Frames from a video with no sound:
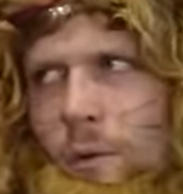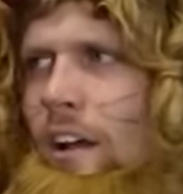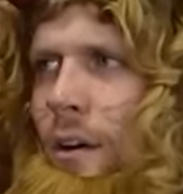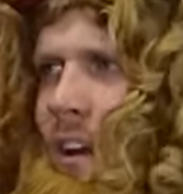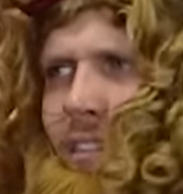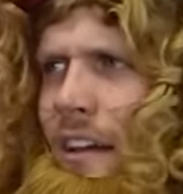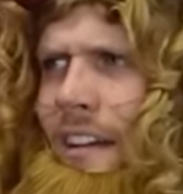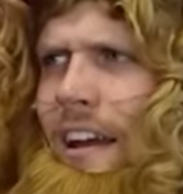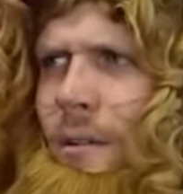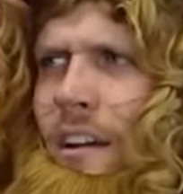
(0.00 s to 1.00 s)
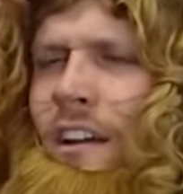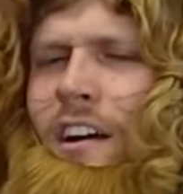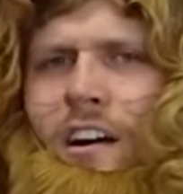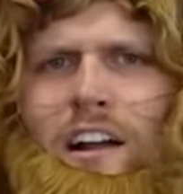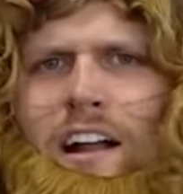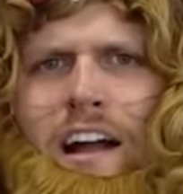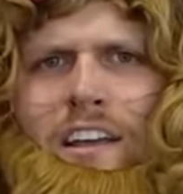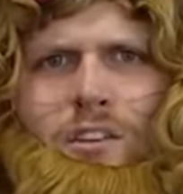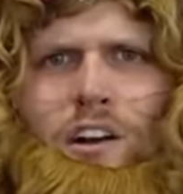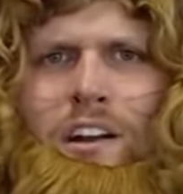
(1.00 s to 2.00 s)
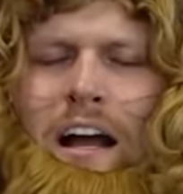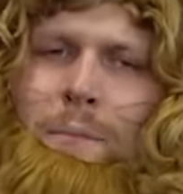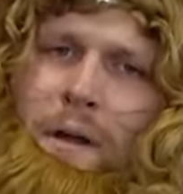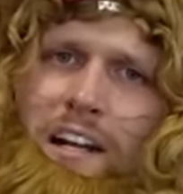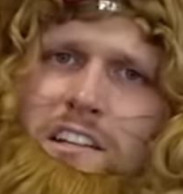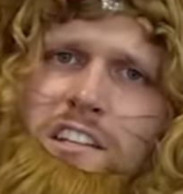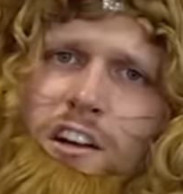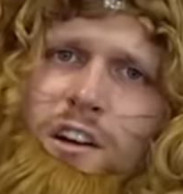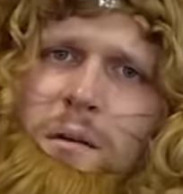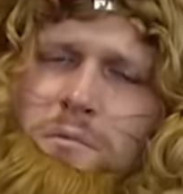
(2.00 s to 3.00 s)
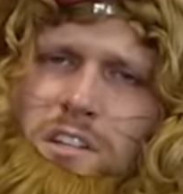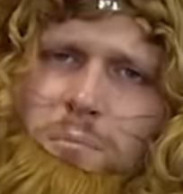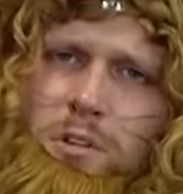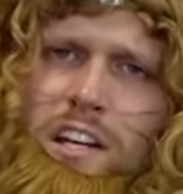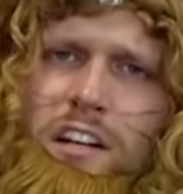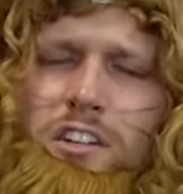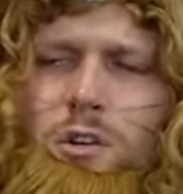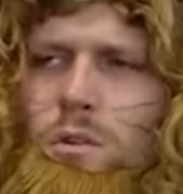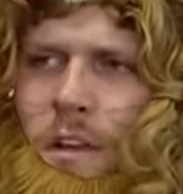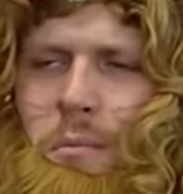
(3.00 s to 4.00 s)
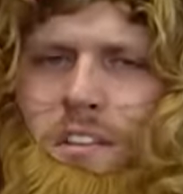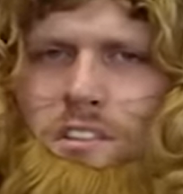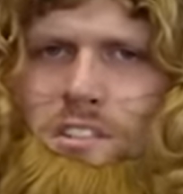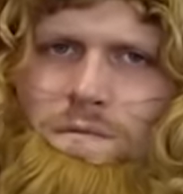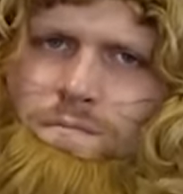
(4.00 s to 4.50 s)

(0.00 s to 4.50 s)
go. I'll take that one. All right, guy, you heard it. I'm not going to say your name to protect you and maybe this